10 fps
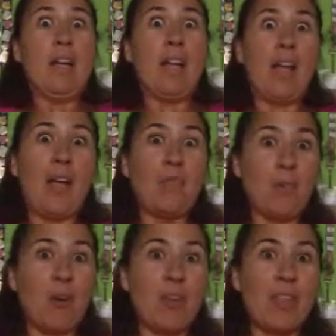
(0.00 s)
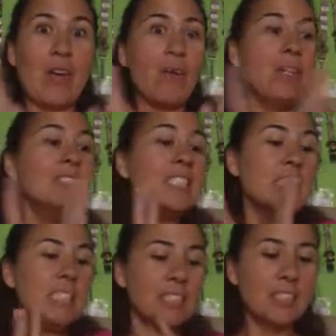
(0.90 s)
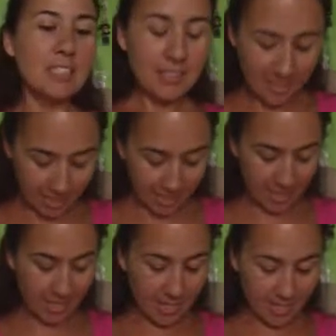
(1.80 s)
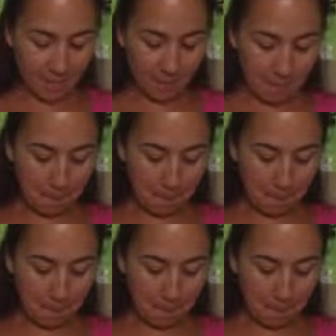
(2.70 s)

I have them all now. Yay!